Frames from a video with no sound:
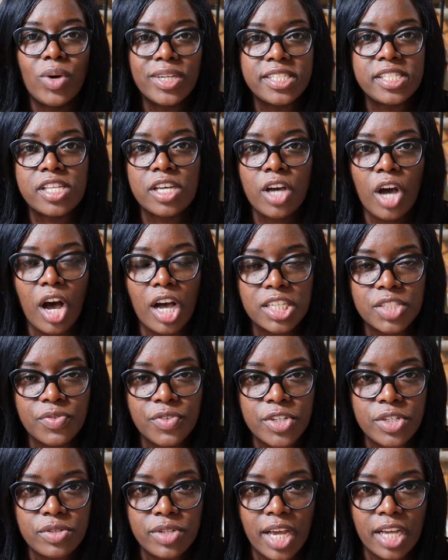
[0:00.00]
What's the cost
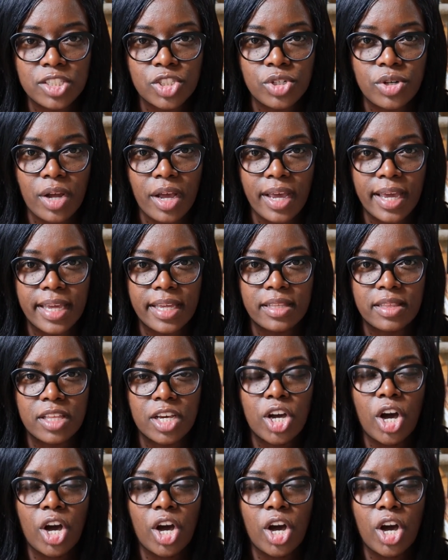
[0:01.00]
for you not trying?